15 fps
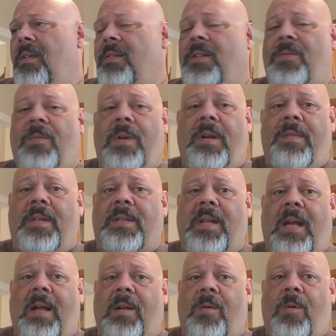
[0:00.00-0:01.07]
just running the
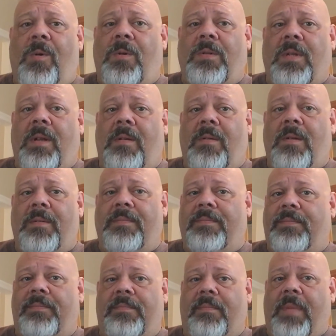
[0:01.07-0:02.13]
stock coils on it,
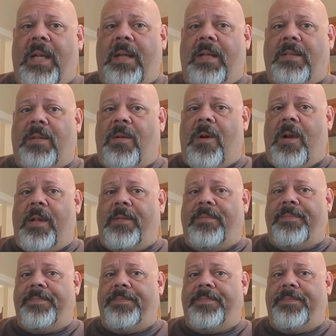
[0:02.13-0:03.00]
man, it's great.